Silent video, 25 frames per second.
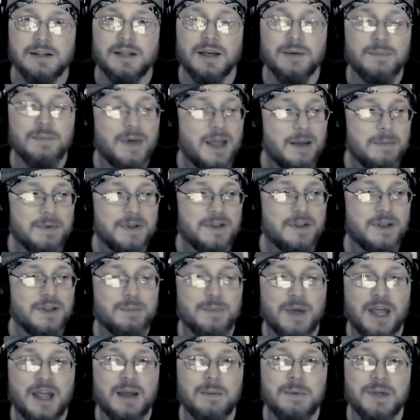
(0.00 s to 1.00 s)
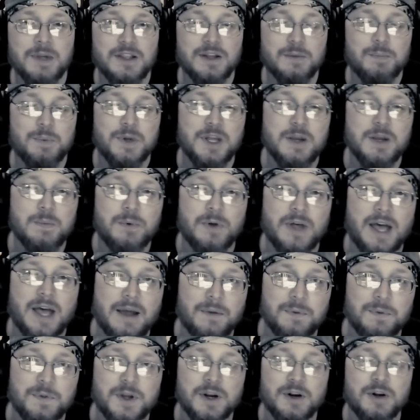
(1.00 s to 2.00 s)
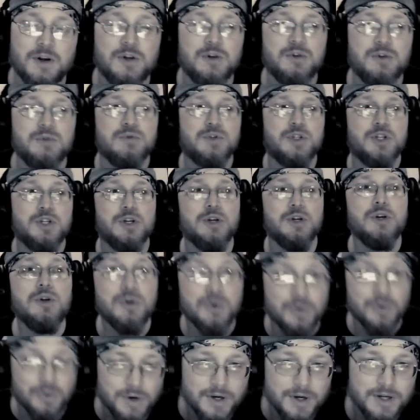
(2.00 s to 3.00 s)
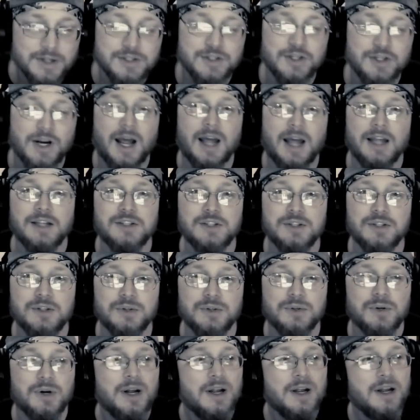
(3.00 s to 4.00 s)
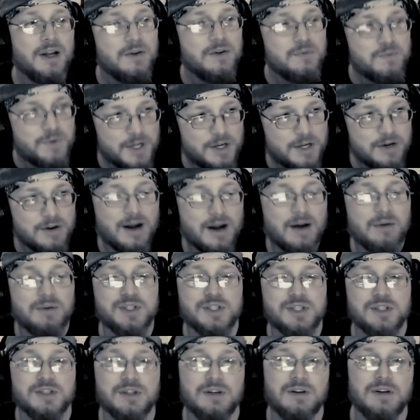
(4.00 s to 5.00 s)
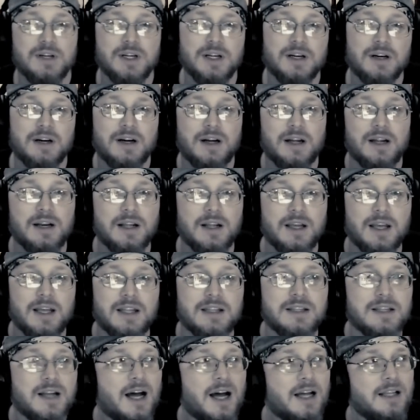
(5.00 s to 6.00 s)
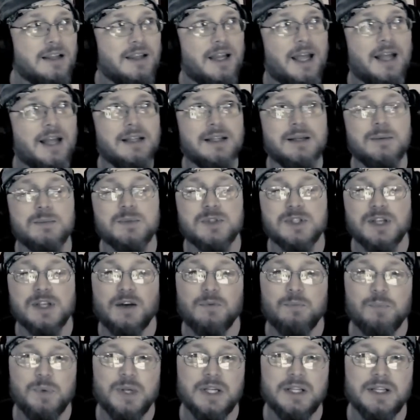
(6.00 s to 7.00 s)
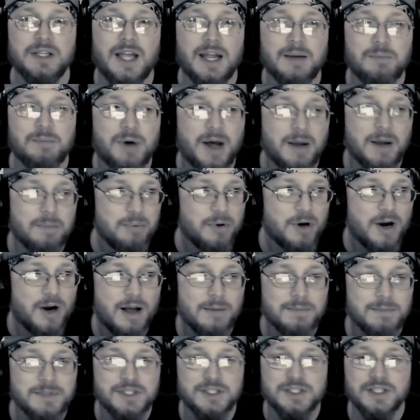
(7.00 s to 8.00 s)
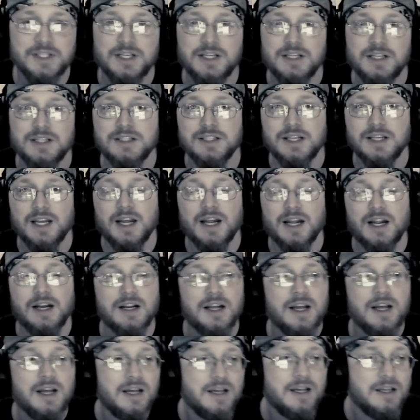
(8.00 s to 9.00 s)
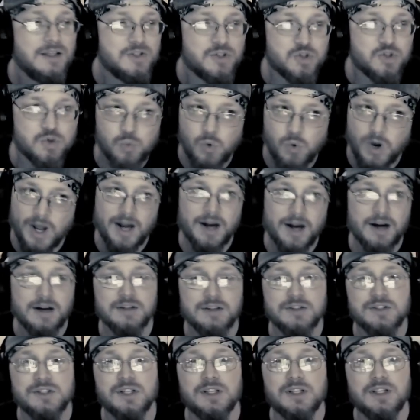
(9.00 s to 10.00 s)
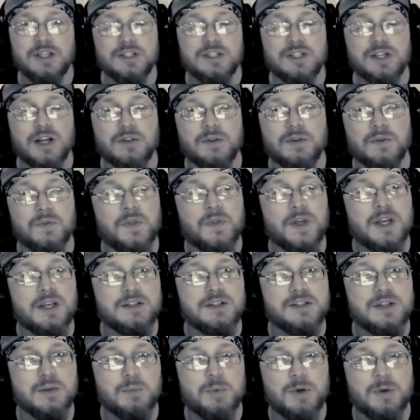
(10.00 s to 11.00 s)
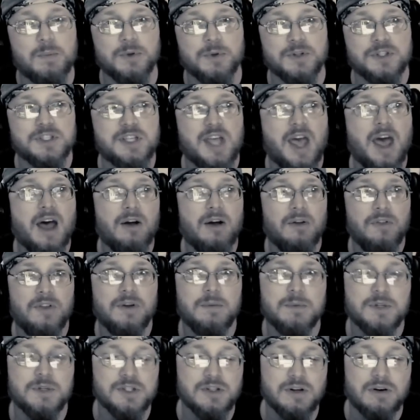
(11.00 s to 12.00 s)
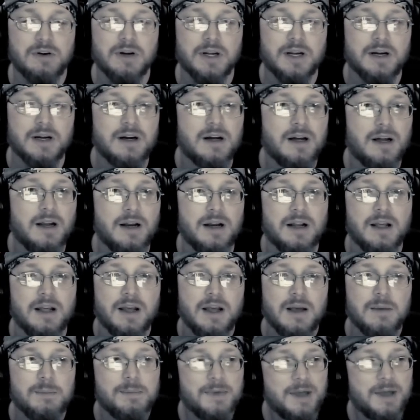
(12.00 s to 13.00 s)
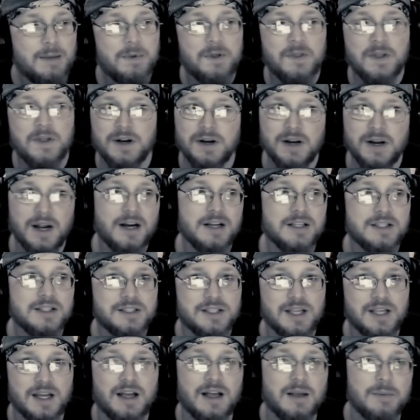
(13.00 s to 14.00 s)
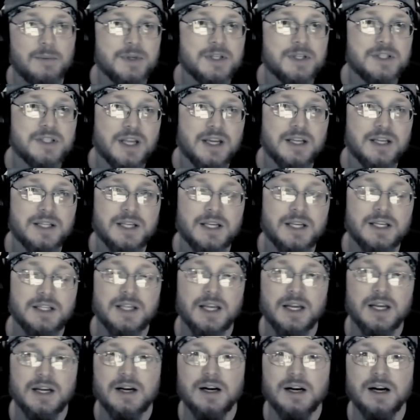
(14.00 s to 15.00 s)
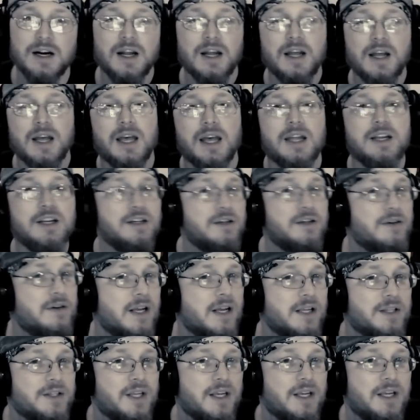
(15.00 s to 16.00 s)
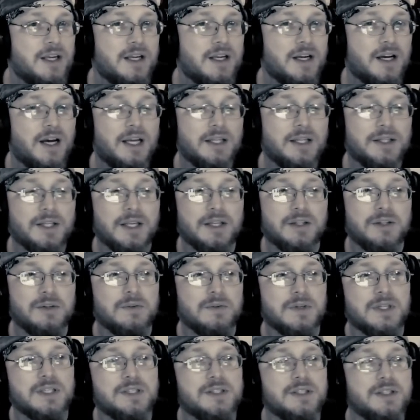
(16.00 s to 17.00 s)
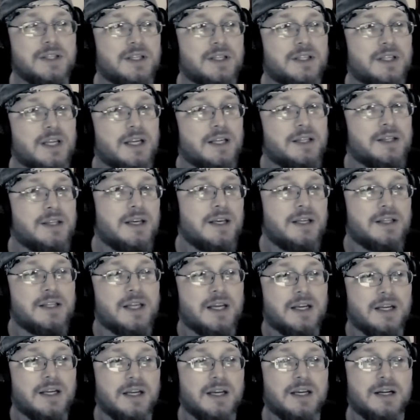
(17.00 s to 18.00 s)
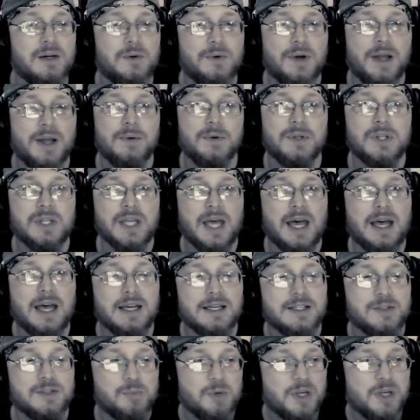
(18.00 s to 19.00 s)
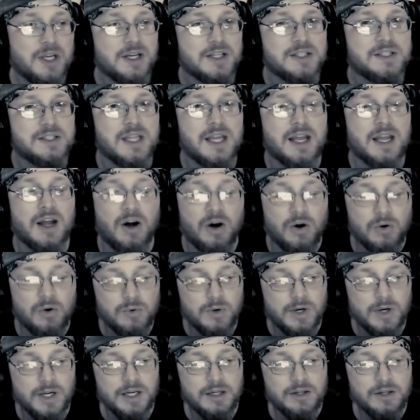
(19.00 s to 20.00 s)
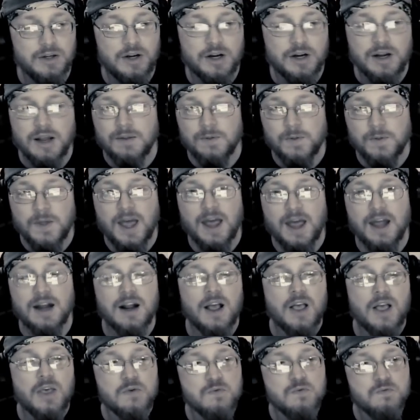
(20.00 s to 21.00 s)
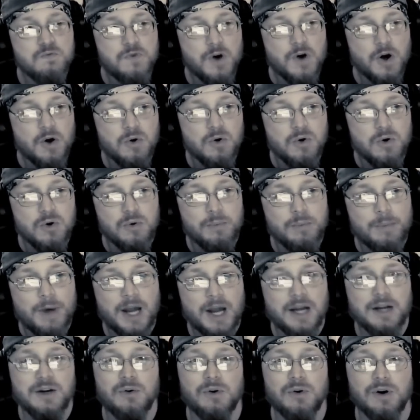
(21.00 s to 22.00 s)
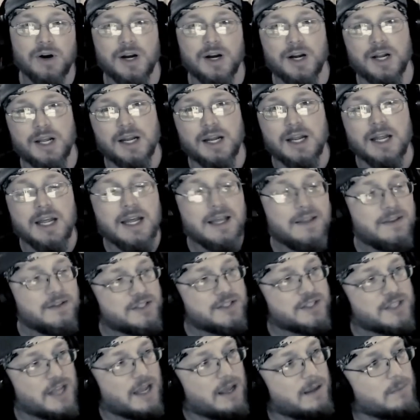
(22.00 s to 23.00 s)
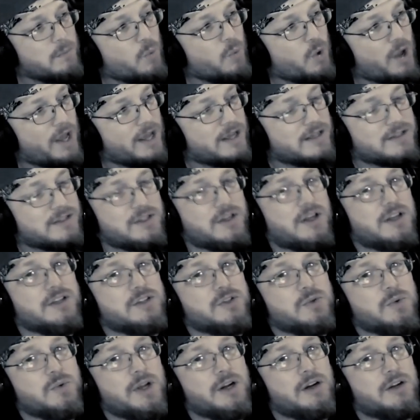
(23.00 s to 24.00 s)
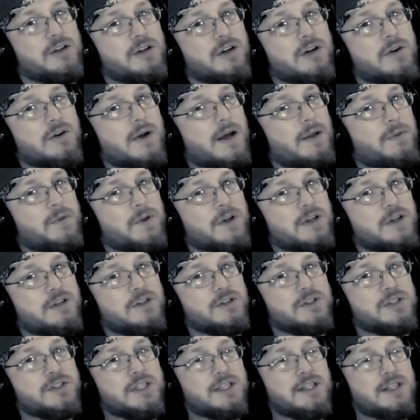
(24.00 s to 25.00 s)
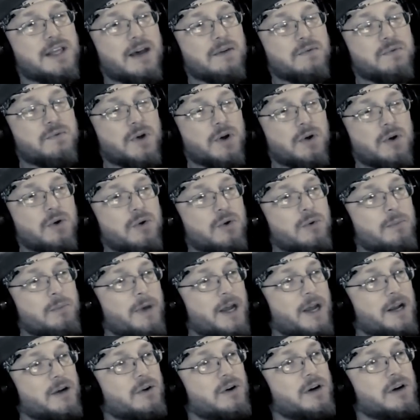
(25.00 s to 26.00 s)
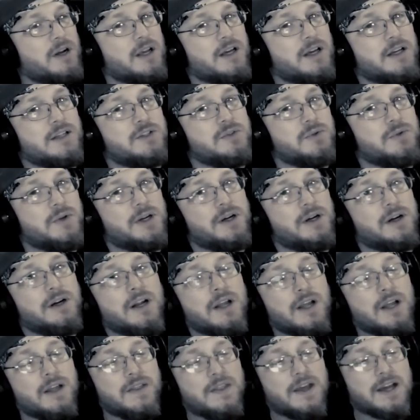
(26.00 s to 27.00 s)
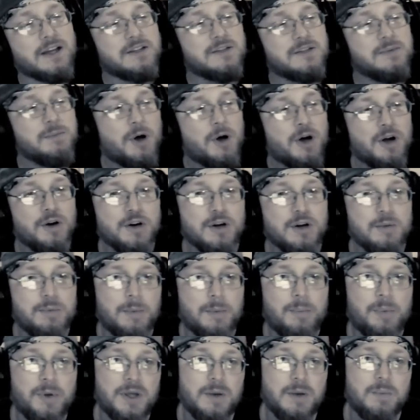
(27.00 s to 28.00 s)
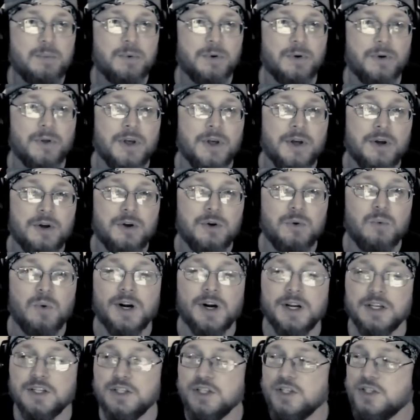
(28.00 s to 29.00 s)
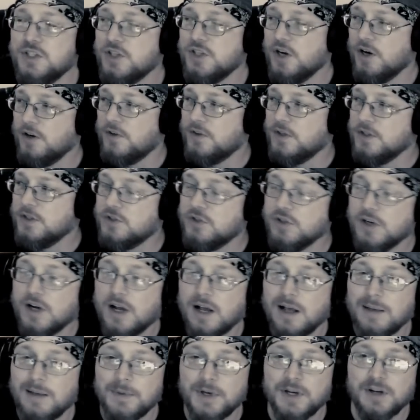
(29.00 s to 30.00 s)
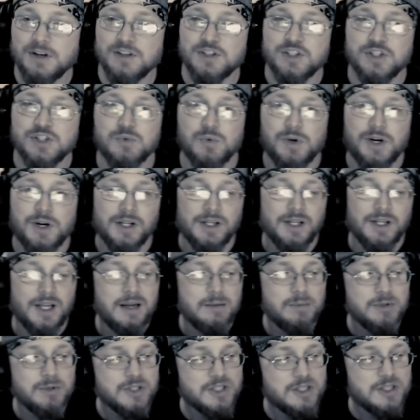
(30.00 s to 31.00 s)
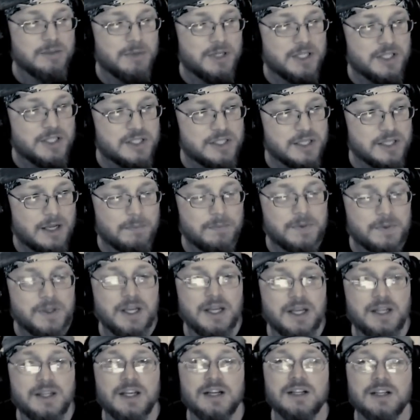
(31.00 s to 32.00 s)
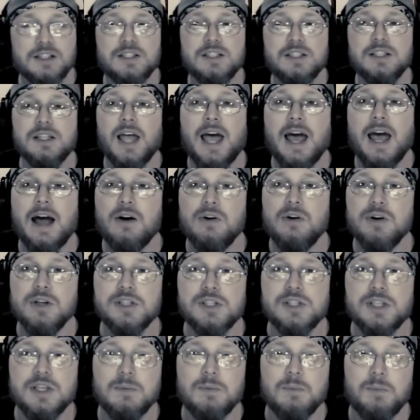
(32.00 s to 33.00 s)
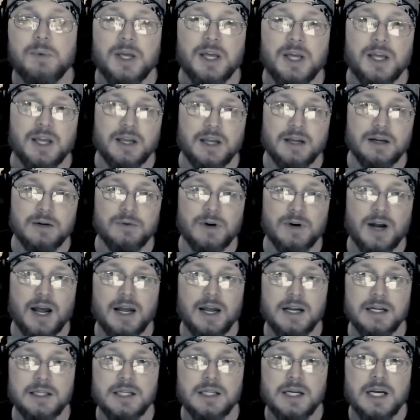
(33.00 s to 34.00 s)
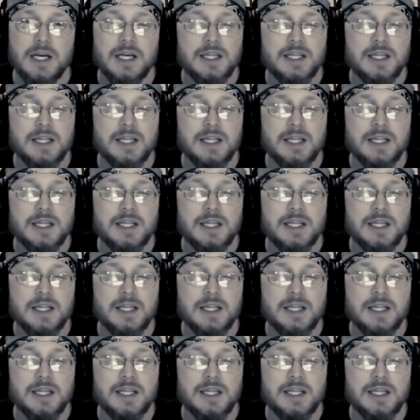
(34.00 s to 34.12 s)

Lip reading: Maybe the people out there who do try to figure out what's going on and not let themselves be led by promises and swears and these other things that people tell them is going on, maybe they're not as dumb as they think they are. And you know what I think? I think the reason that they think they can get away with that is because they only look at that vocal minority. The same way as on Twitter, you'll go out there and you'll see that vocal minority on Twitter. That small group of people who want to just start the drama or just want to label somebody something, and they're as loud as can be, right?